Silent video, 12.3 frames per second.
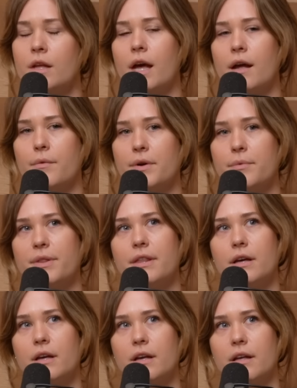I wonder what
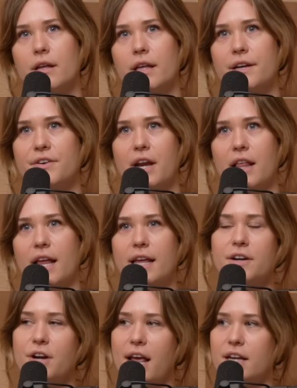the
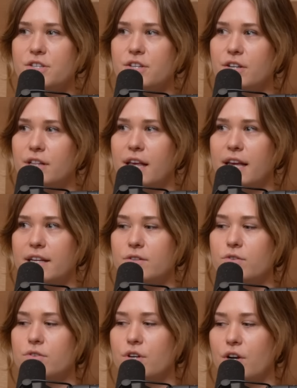international like
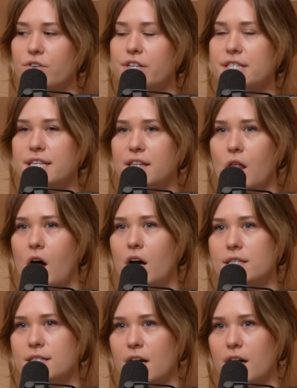currency
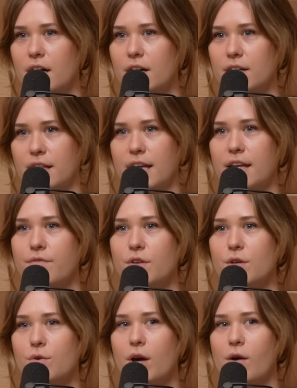laws are. Like if
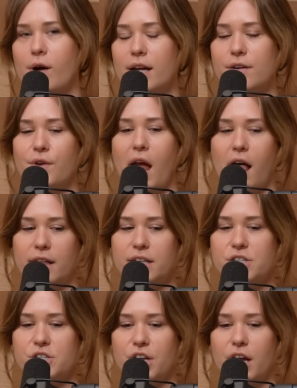you go on a
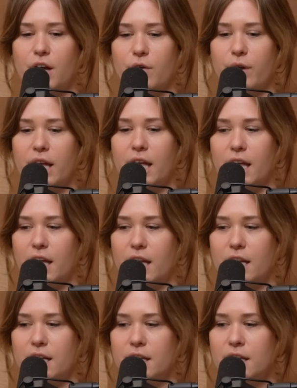reality show
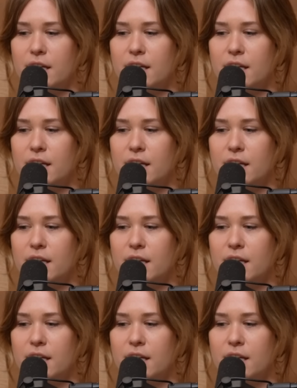in,